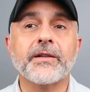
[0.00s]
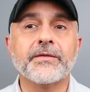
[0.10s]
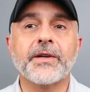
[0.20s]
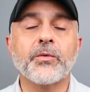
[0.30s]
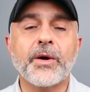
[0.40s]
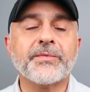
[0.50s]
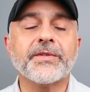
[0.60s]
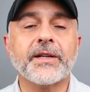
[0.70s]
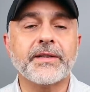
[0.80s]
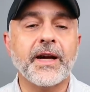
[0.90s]
of their
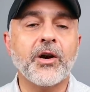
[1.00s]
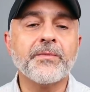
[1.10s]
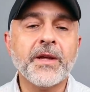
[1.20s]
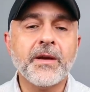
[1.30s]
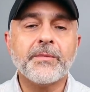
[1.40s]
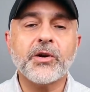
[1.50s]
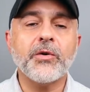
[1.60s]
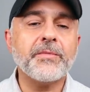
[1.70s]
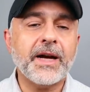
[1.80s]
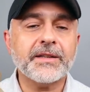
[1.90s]
website now. But
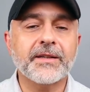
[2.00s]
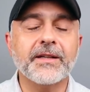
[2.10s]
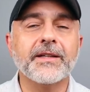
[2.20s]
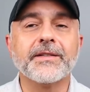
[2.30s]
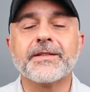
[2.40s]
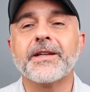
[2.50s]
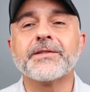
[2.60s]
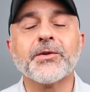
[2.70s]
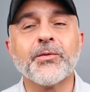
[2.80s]
going back to this, it's a